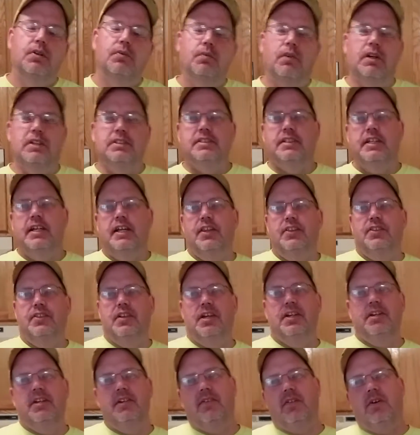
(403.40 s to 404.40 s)
Once again,
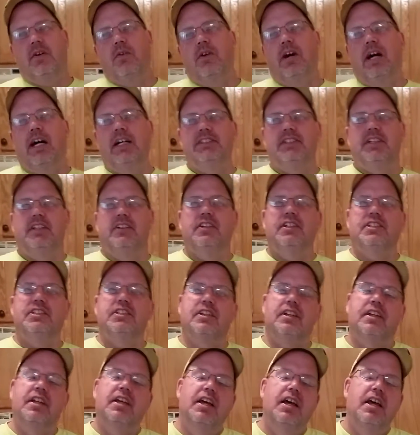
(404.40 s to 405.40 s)
thank you for watching
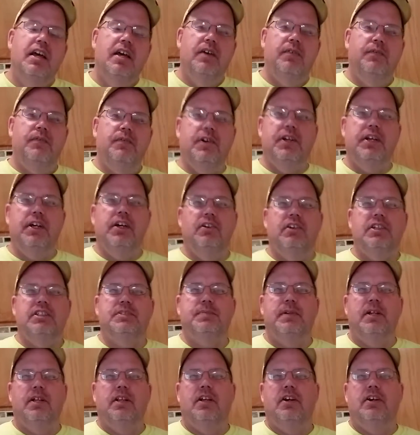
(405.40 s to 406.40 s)
this video.
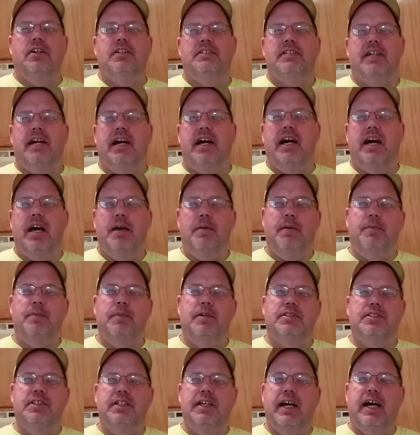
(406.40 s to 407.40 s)
It's been a long time. I
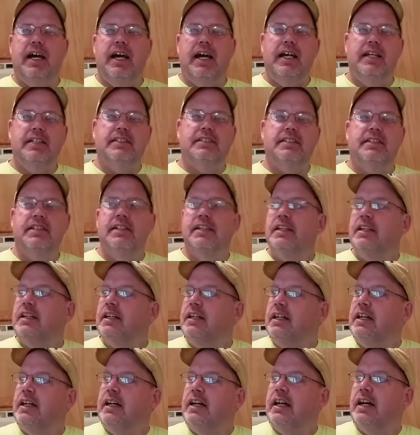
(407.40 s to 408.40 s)
miss you guys.
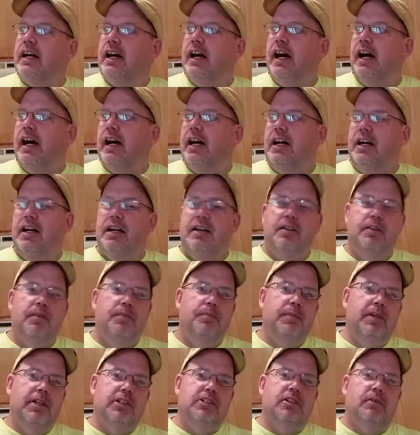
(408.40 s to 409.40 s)

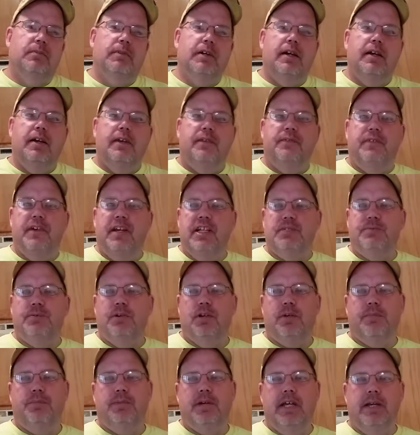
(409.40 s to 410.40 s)
Miss all my
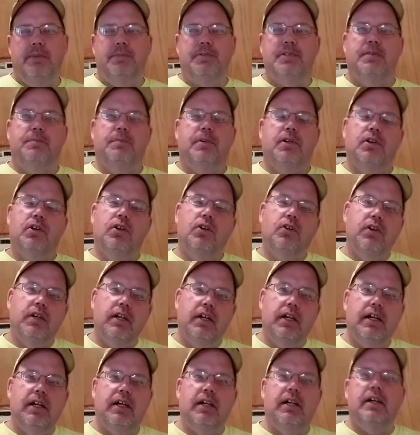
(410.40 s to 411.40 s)
Facebook peeps in
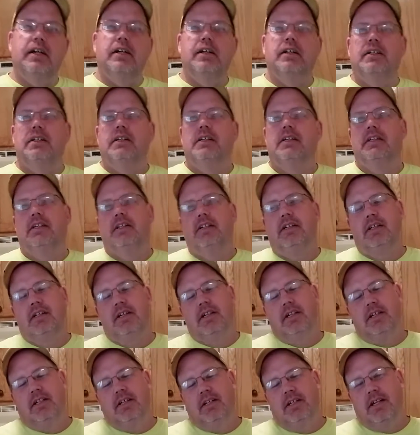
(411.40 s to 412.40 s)
Makokada,
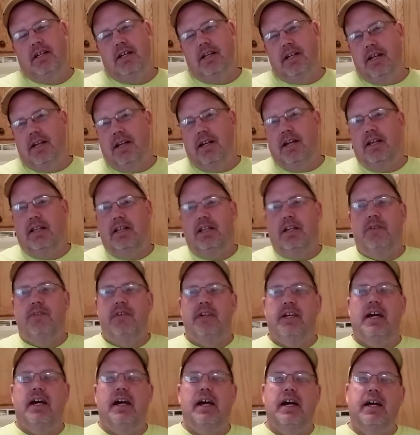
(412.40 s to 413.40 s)
and love
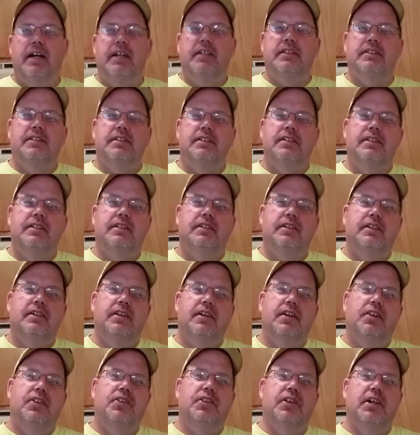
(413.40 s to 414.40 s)
you guys.
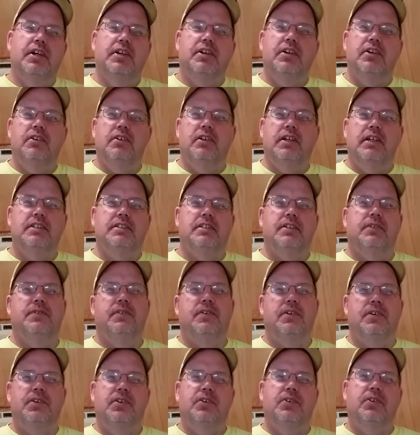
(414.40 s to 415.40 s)
Thank you, Lisa,
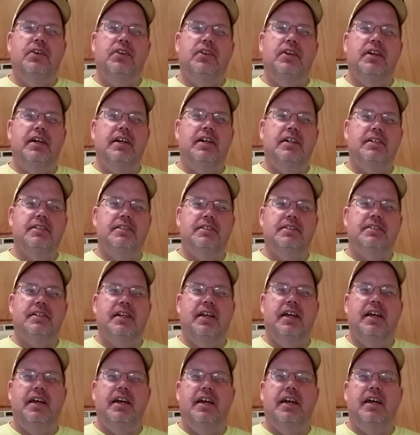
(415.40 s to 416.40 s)
for doing this,
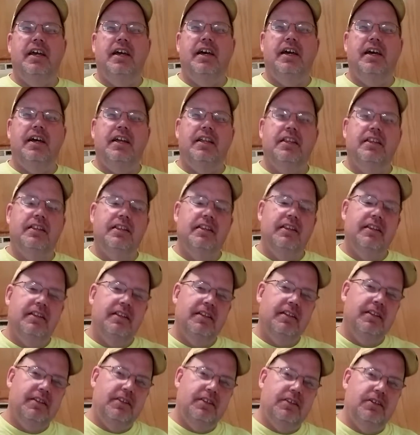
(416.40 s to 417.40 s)
and
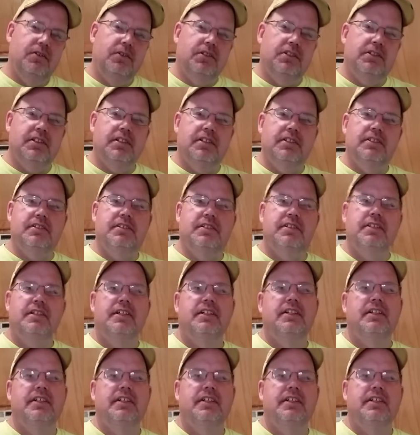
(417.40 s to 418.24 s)
deuces.